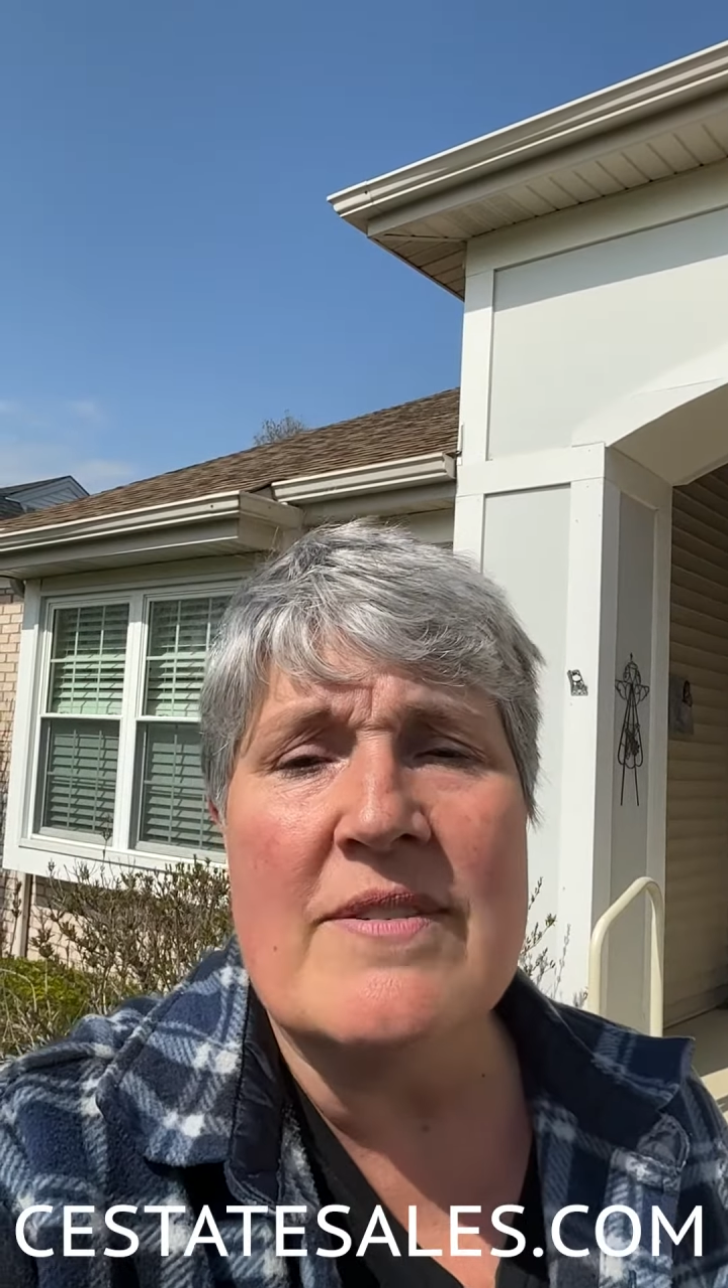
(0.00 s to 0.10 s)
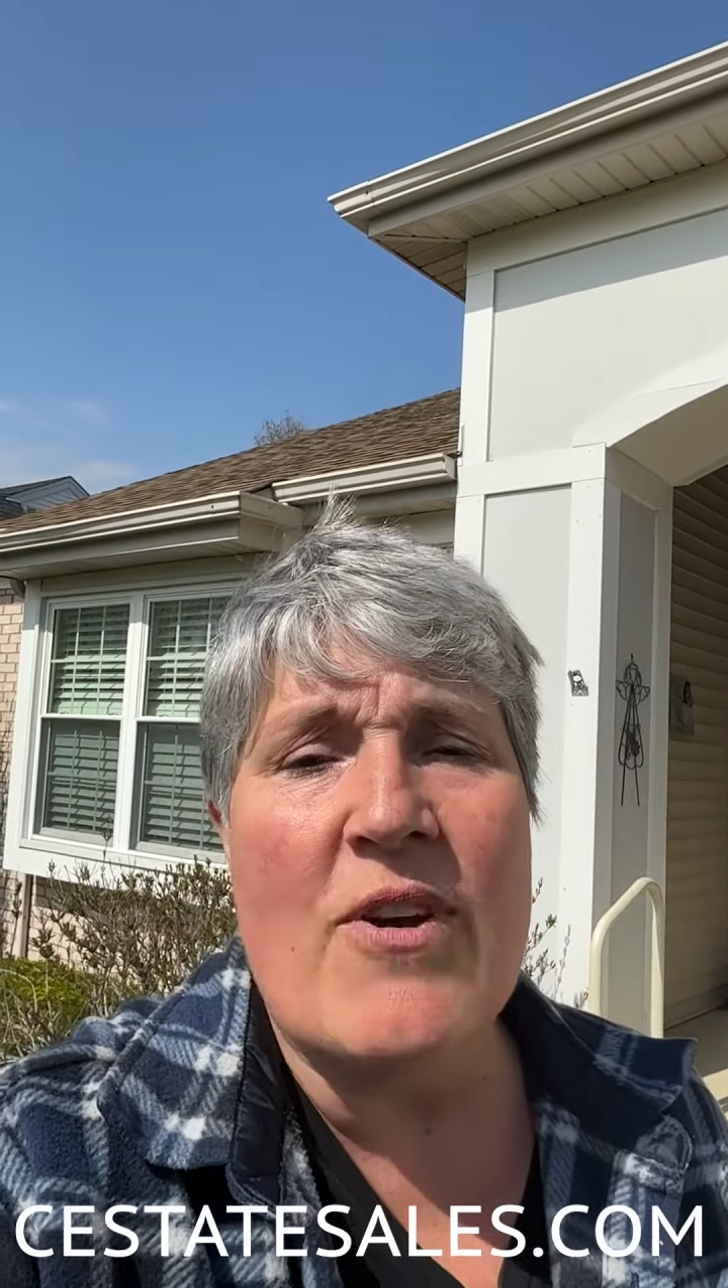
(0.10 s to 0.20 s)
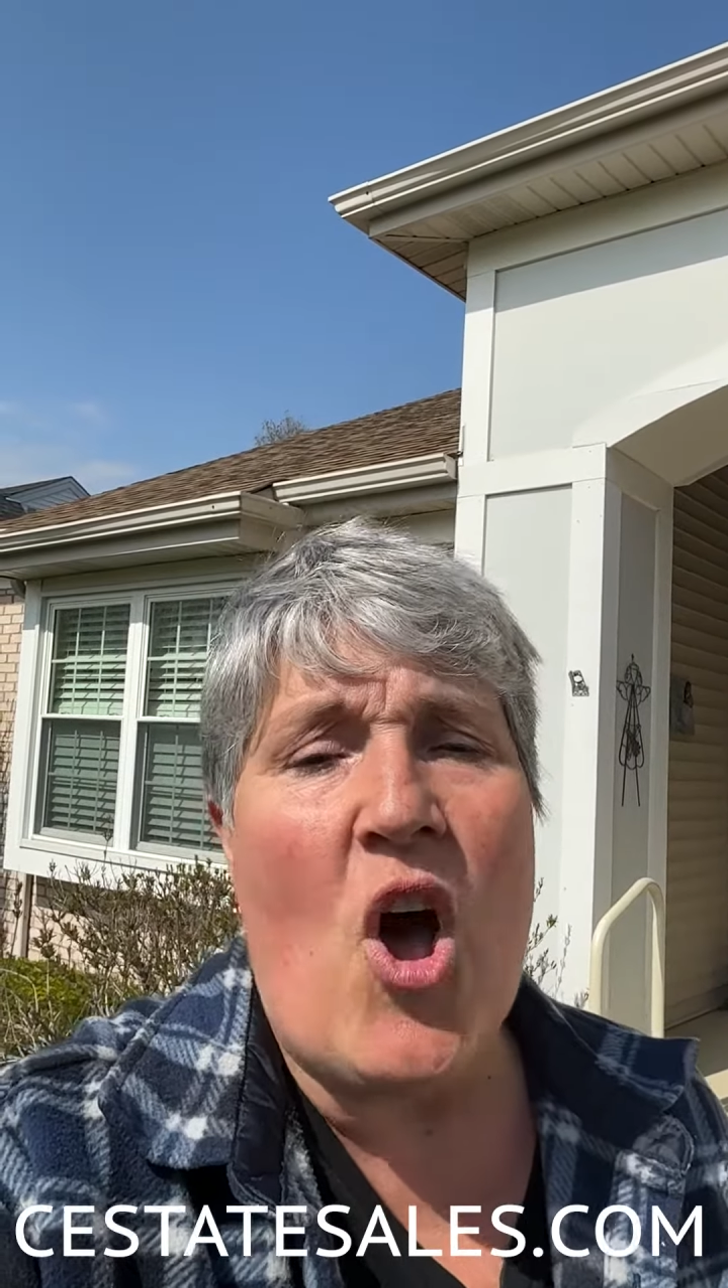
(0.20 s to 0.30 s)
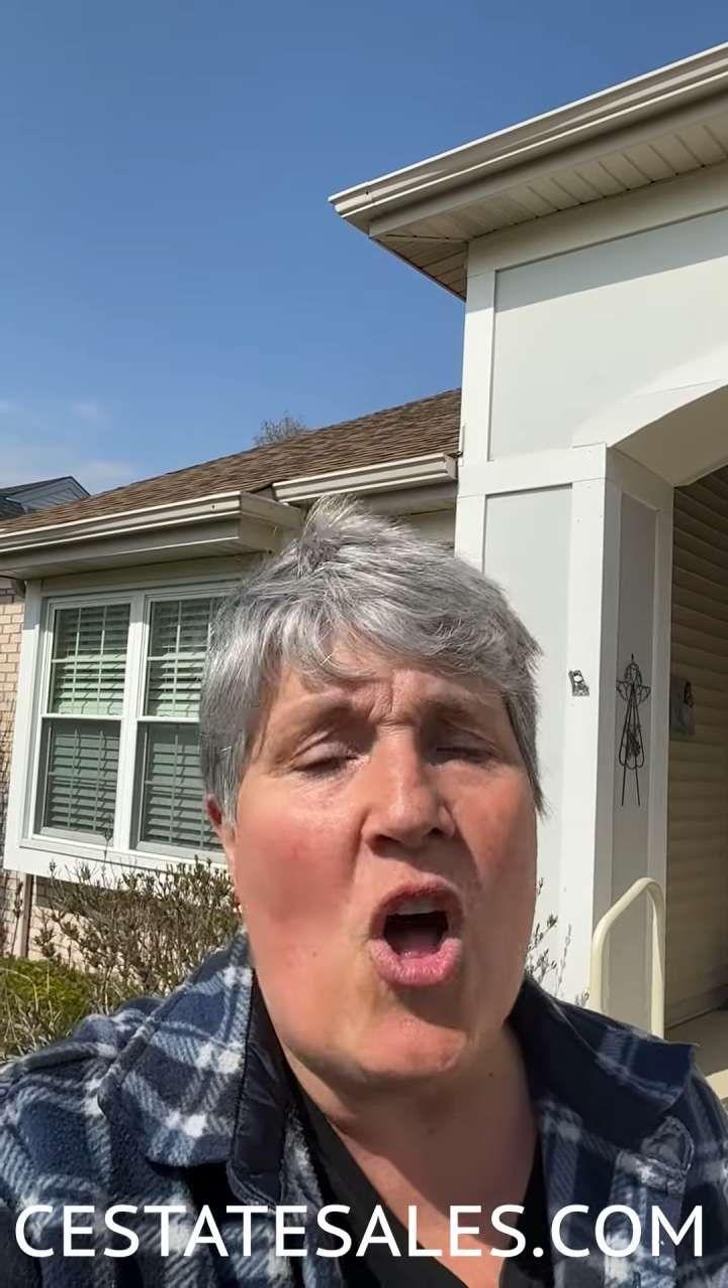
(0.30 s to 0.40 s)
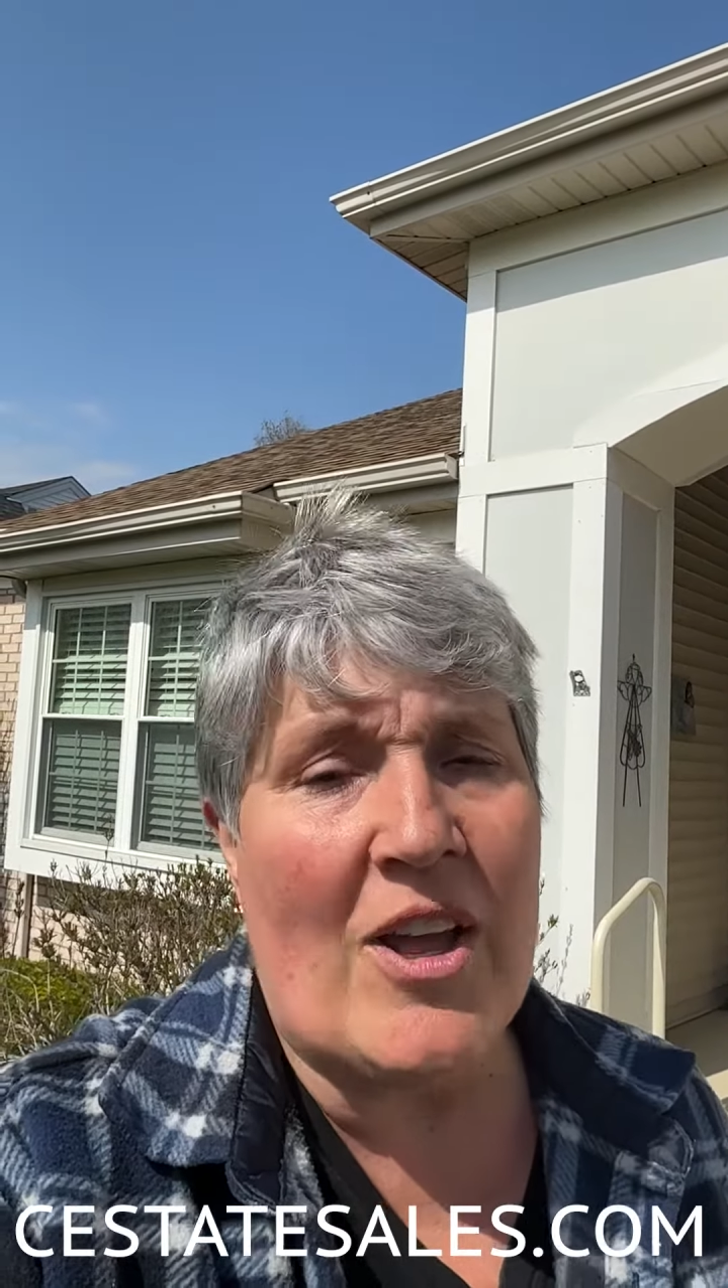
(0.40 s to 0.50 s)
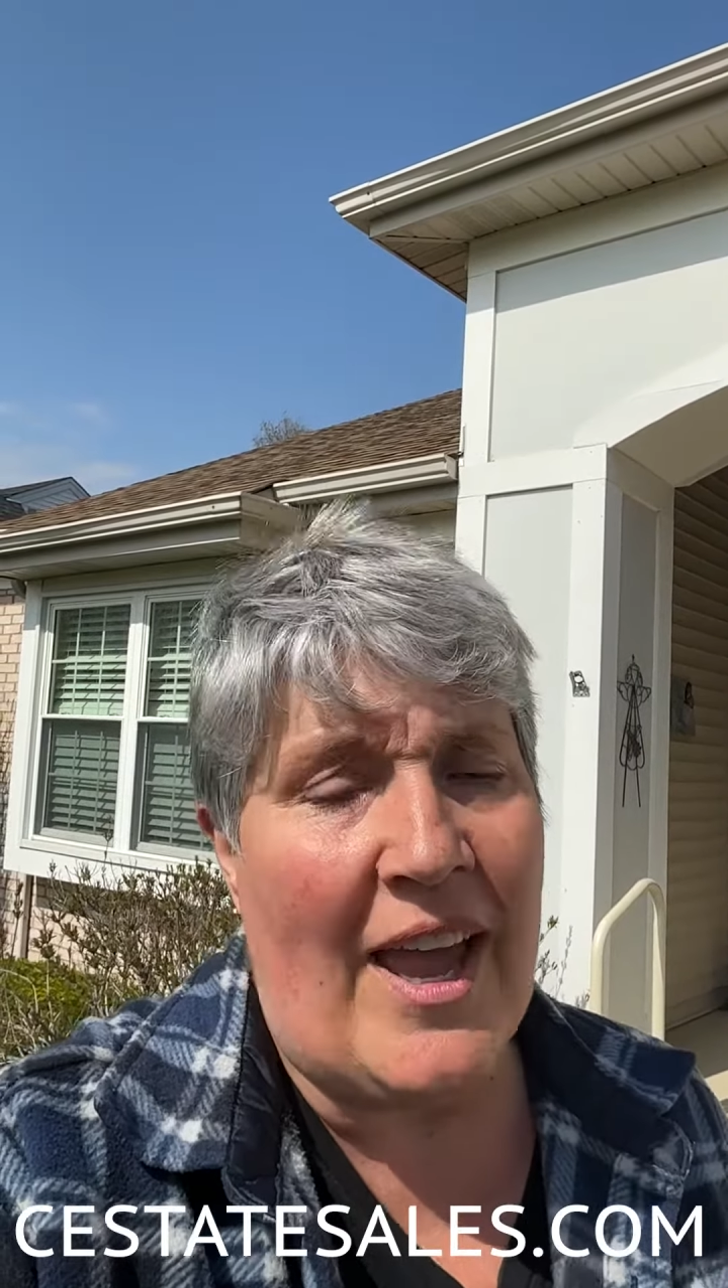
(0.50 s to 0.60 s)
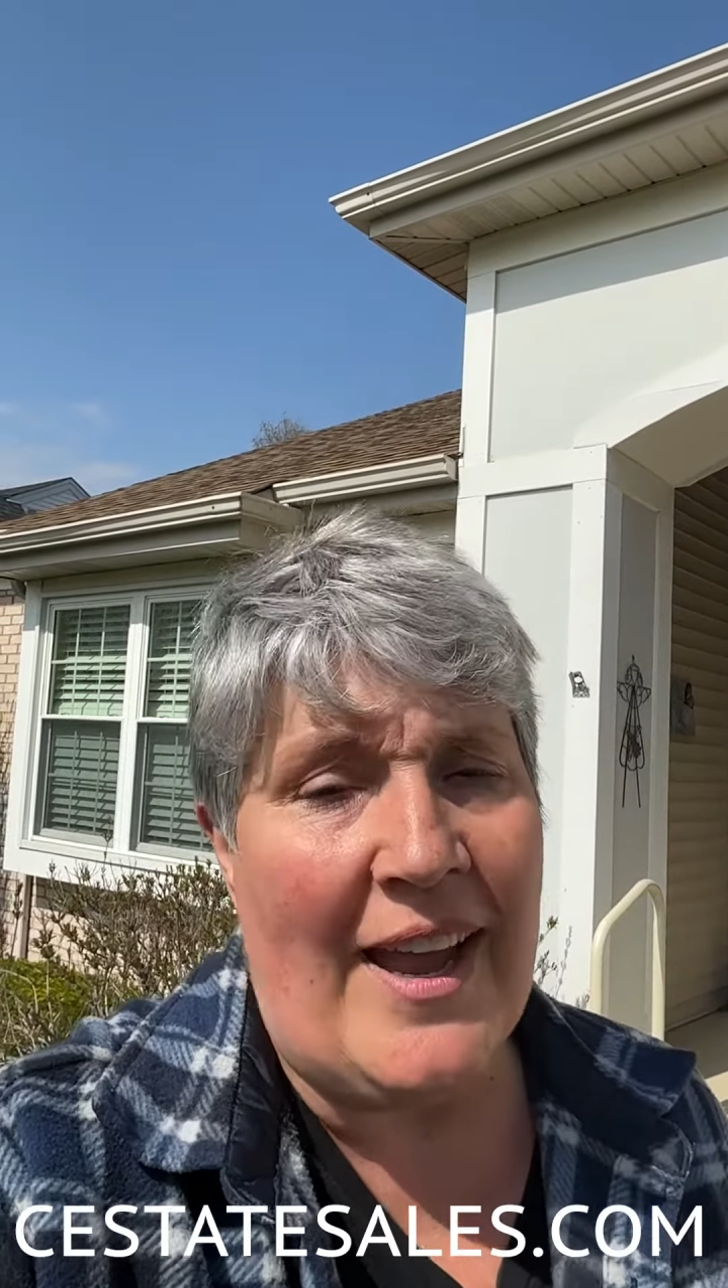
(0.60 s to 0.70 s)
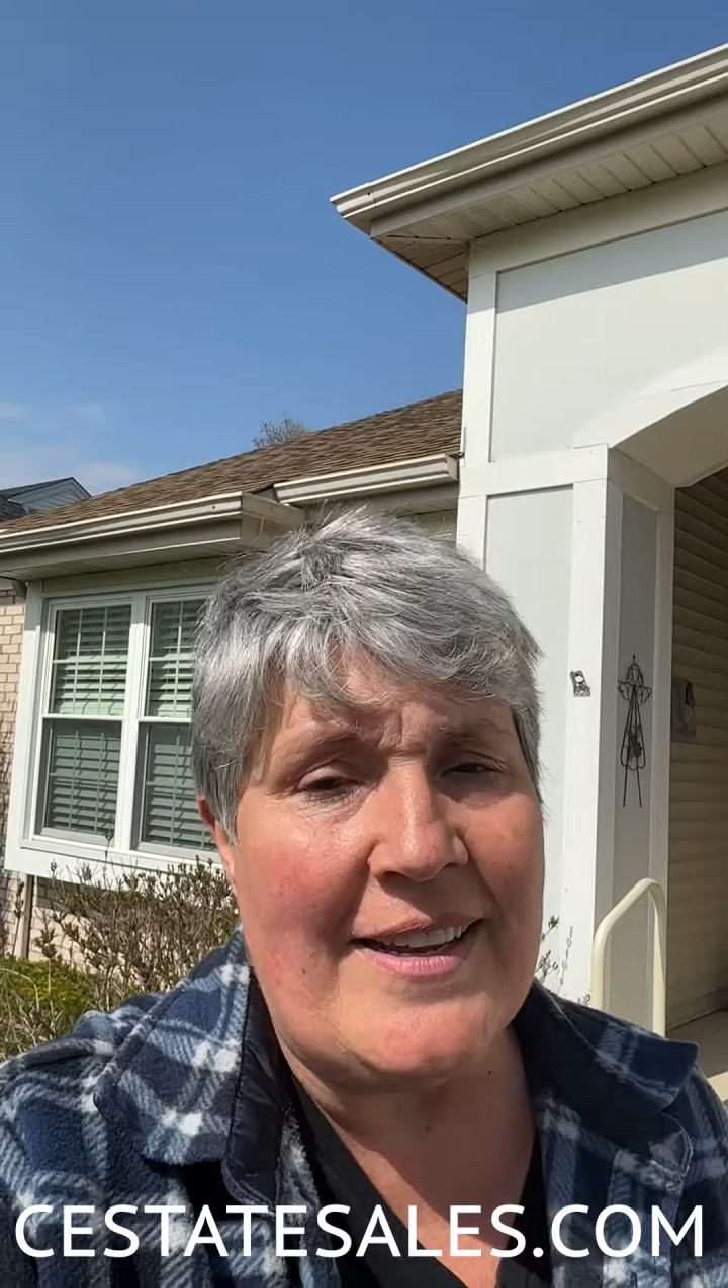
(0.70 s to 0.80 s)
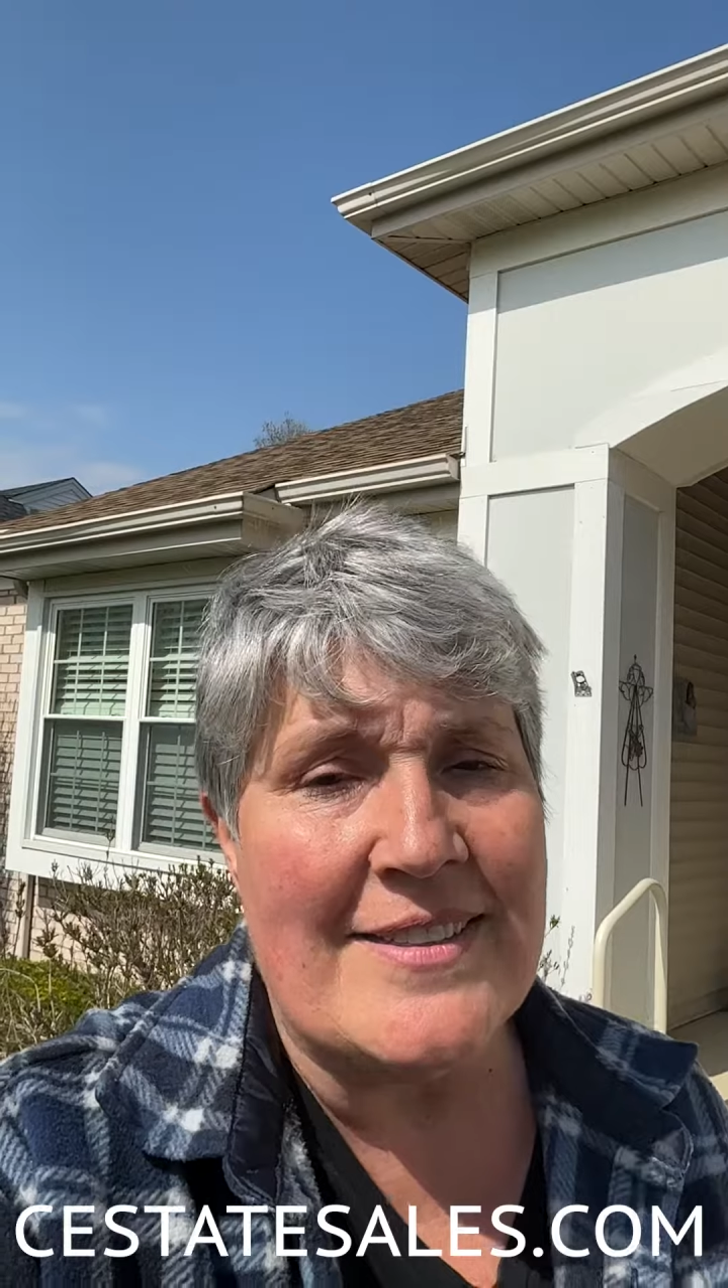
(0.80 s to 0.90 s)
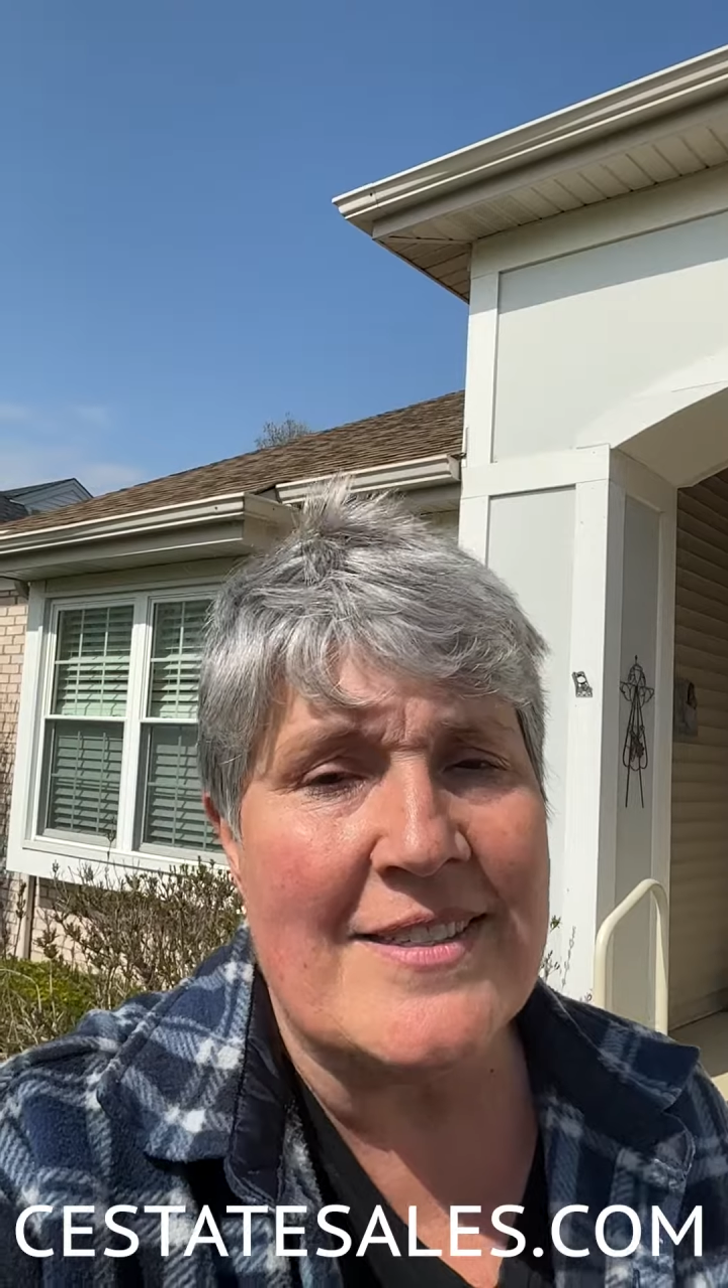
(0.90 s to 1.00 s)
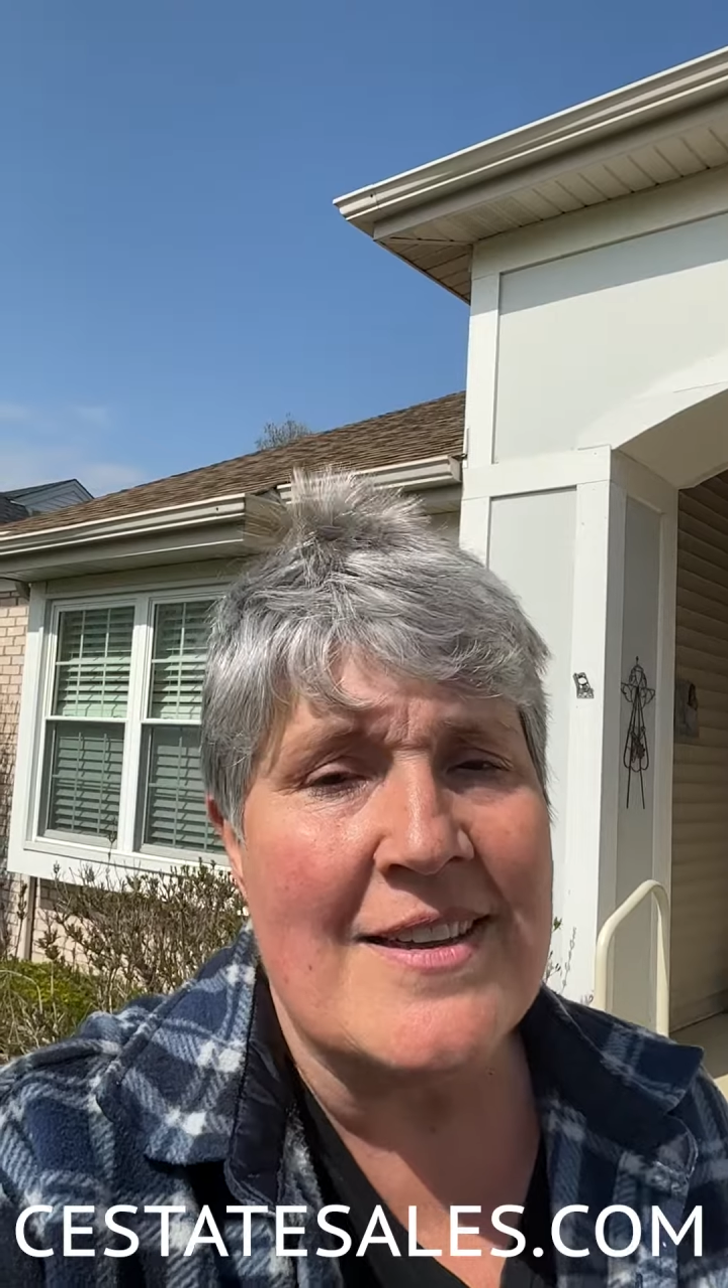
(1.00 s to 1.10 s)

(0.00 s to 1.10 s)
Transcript: all kinds.